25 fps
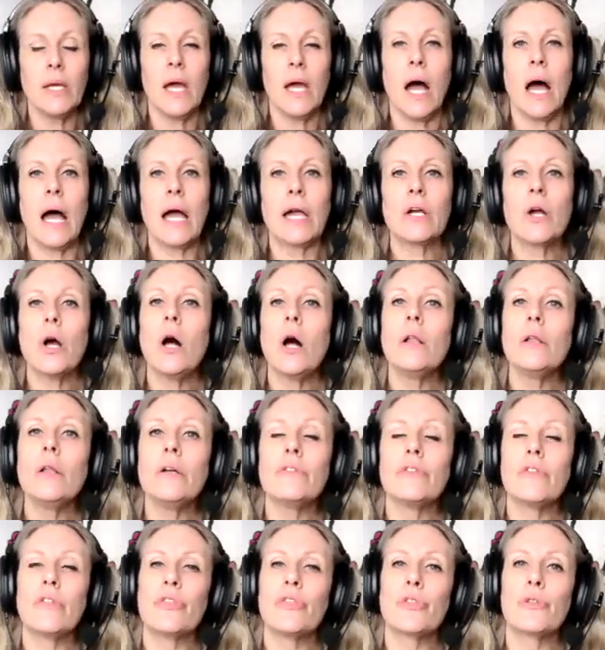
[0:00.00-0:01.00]
I call
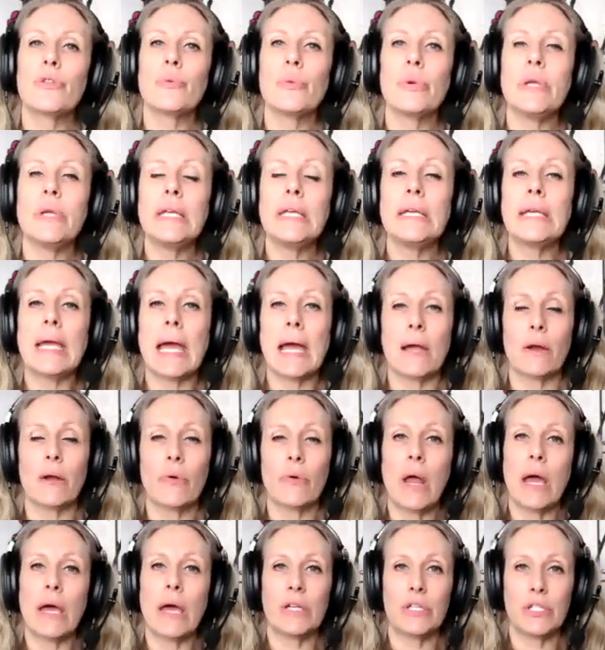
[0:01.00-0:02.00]
it the three
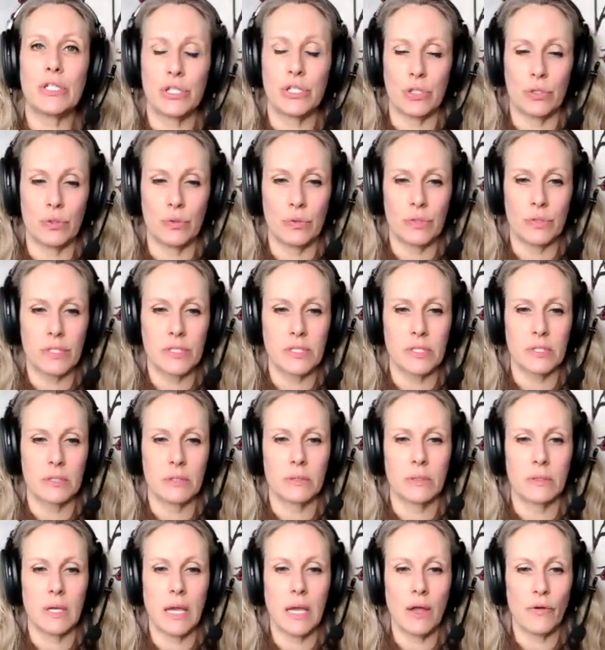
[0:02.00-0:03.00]
gratitudes.
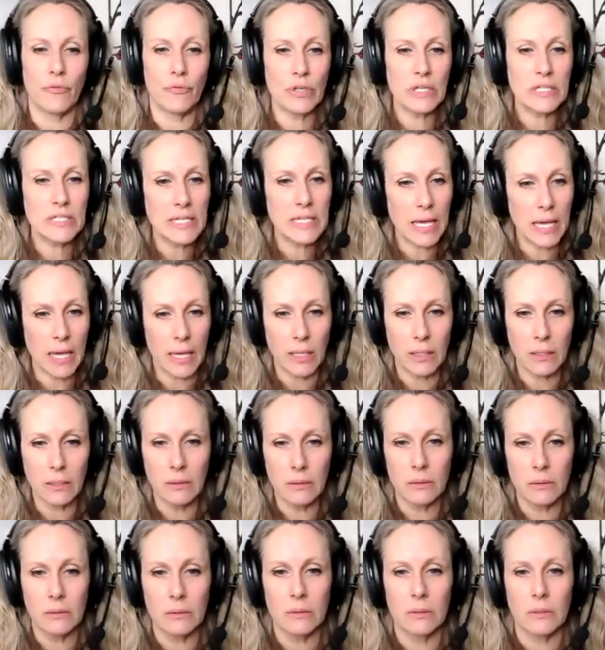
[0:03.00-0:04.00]
Every day,
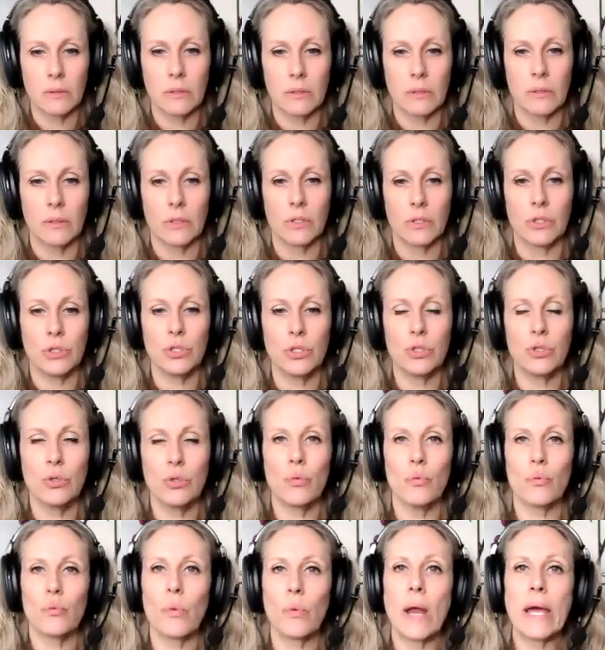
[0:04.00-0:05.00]

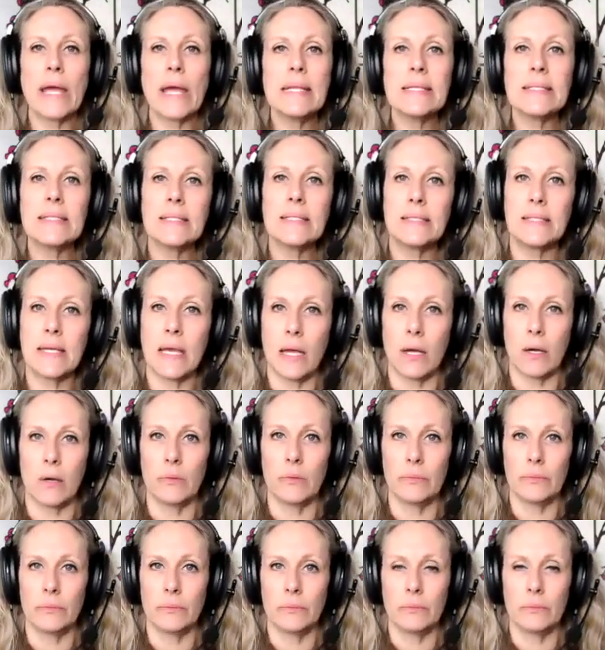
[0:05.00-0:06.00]
you write
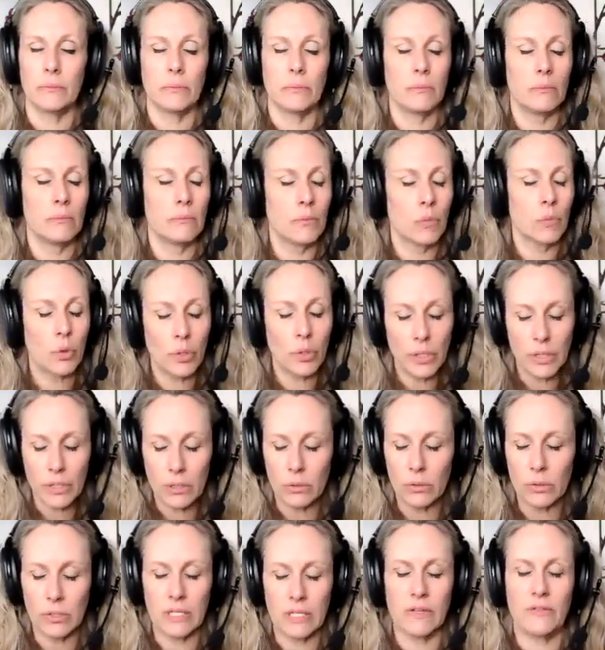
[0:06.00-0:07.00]
down, morning
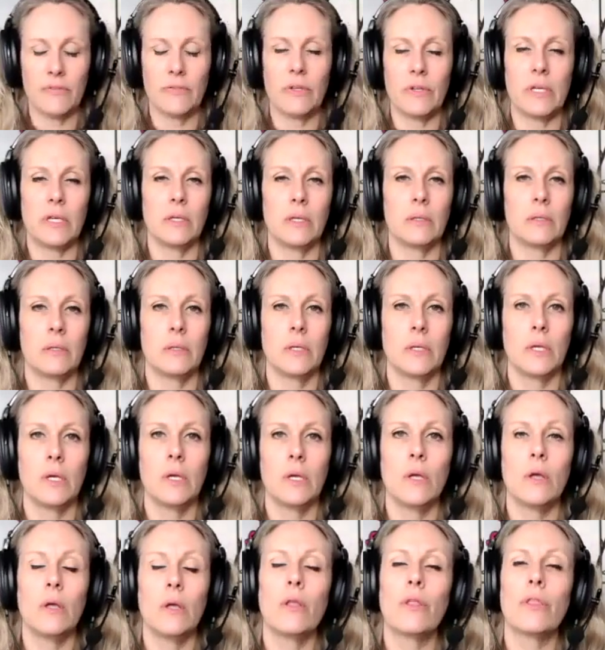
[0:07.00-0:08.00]
or evening,
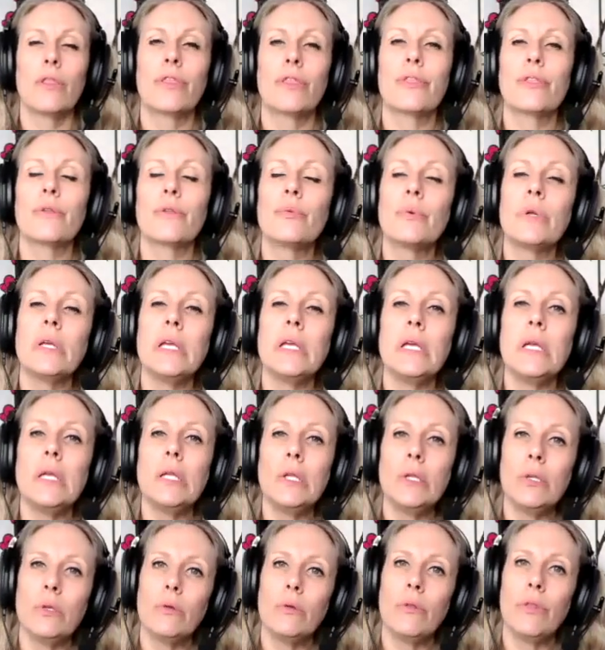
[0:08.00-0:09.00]
three
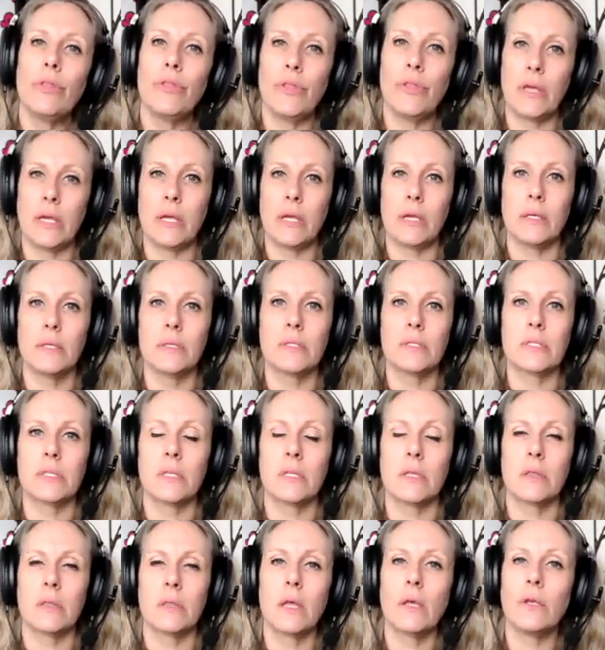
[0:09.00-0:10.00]
new things
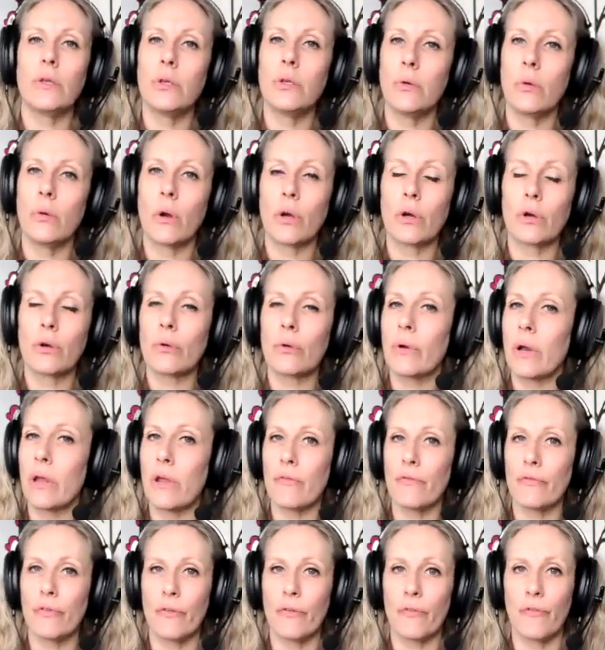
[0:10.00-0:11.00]
that you are
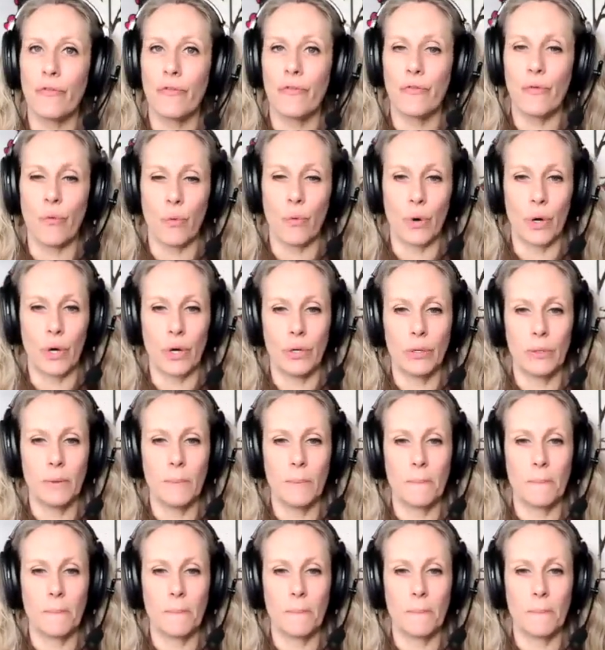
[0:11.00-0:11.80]
grateful for.